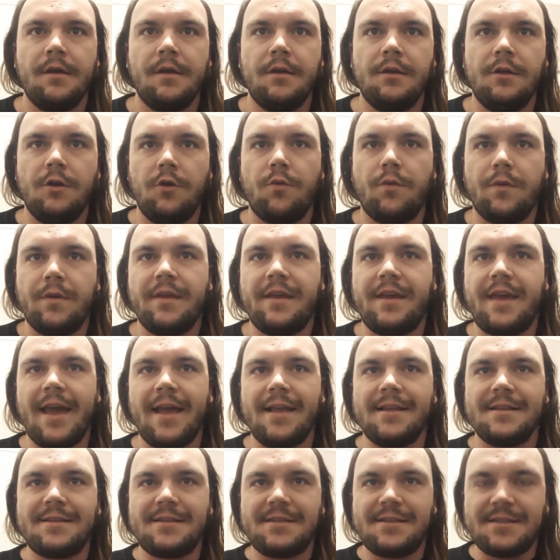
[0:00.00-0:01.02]
You really
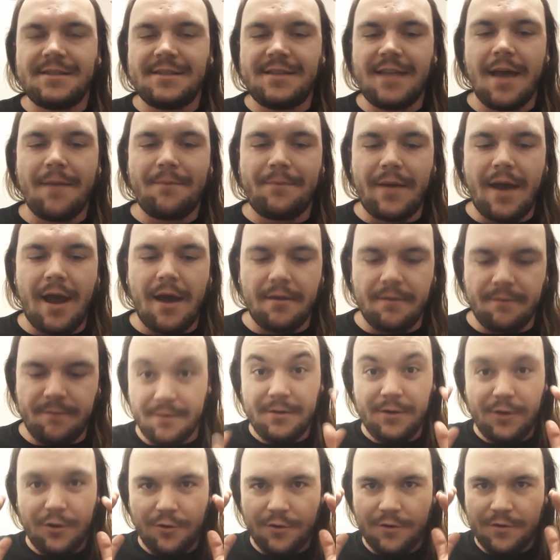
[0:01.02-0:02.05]
can't step out of
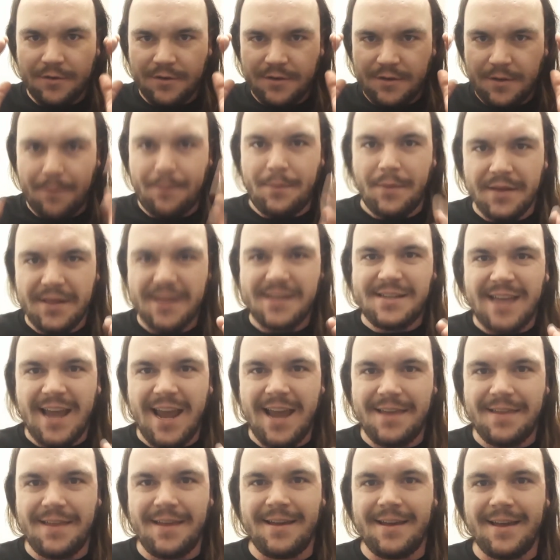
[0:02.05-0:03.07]
your
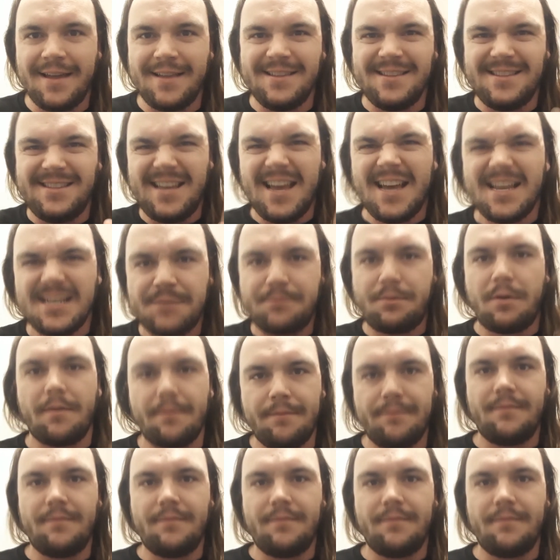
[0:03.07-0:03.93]
debilitating and desperate